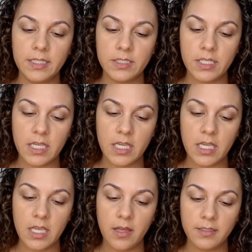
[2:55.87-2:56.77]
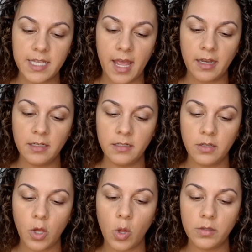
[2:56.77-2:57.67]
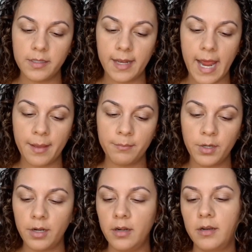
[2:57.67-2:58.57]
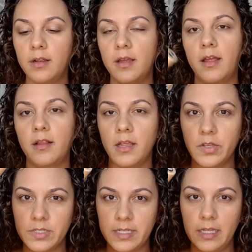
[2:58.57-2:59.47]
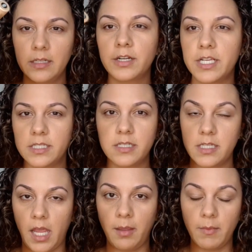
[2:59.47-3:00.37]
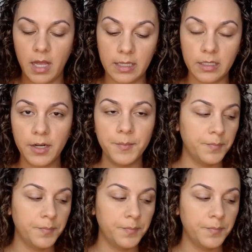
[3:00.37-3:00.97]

T10 Golden Amber, and concealer is the same color.